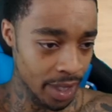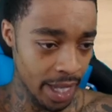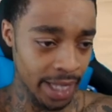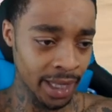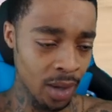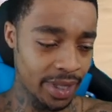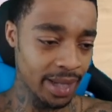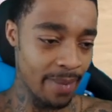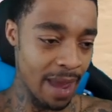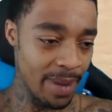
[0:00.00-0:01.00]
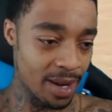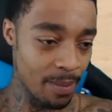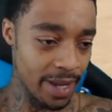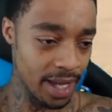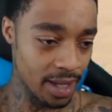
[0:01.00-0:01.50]
He low key maybe could
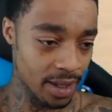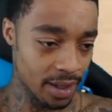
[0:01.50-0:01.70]
be.